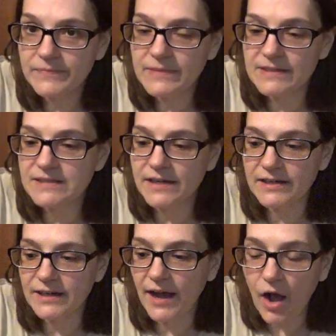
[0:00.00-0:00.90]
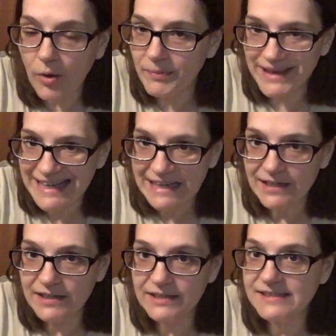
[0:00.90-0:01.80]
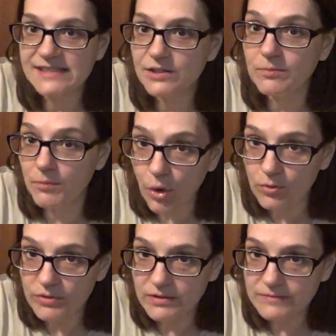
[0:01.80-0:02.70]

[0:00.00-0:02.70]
That's not going to help any. It's still mold.